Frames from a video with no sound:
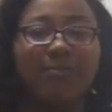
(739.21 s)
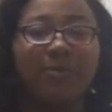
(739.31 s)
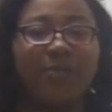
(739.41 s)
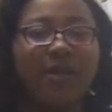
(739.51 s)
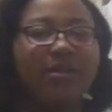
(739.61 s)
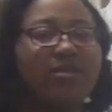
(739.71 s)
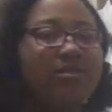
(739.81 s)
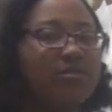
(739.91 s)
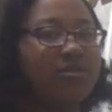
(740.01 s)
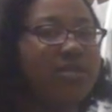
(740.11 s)
up the butter and
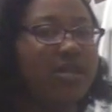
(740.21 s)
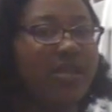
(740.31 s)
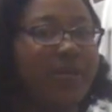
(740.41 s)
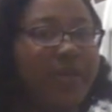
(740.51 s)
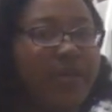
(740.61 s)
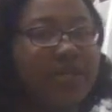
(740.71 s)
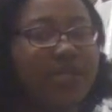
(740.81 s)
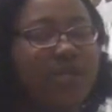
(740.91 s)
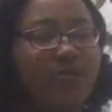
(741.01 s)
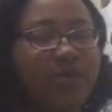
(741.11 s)
just stick it in there because
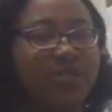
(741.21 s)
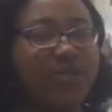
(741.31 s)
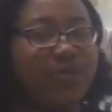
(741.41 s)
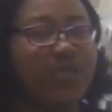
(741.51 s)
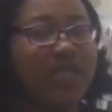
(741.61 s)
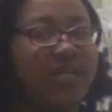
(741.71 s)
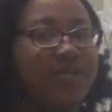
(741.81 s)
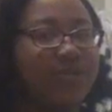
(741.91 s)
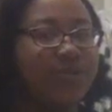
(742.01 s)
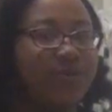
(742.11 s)
you don't want your tortilla
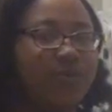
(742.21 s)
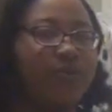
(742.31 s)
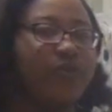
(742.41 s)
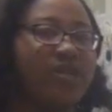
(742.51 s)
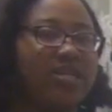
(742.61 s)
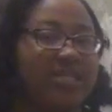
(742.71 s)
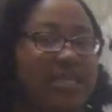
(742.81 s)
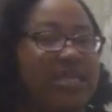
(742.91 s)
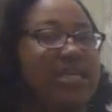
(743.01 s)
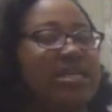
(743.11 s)
too
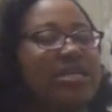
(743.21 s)
greasy.